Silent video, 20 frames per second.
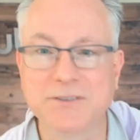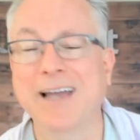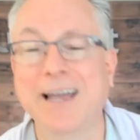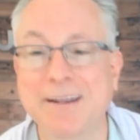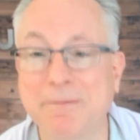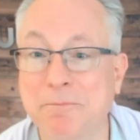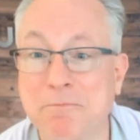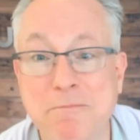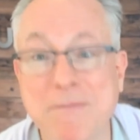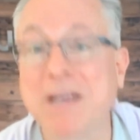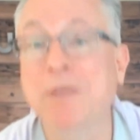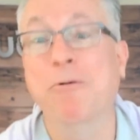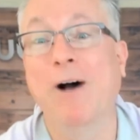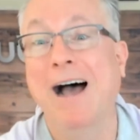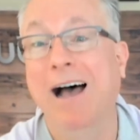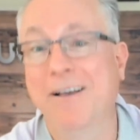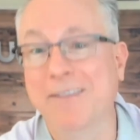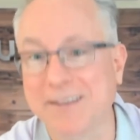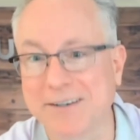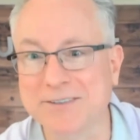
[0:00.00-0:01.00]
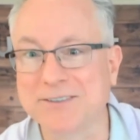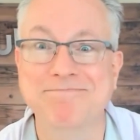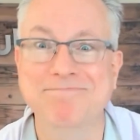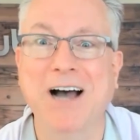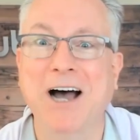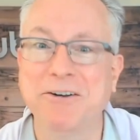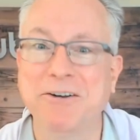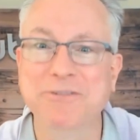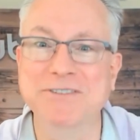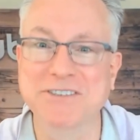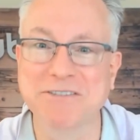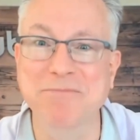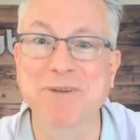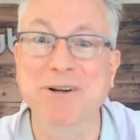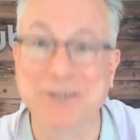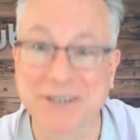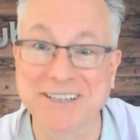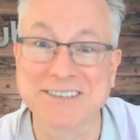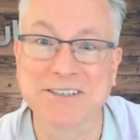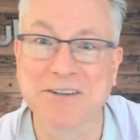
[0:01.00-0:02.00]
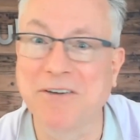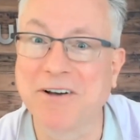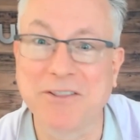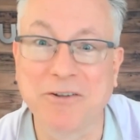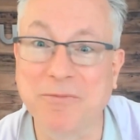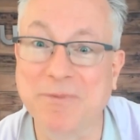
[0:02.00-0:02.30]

And meanwhile, there's hundreds of millions of other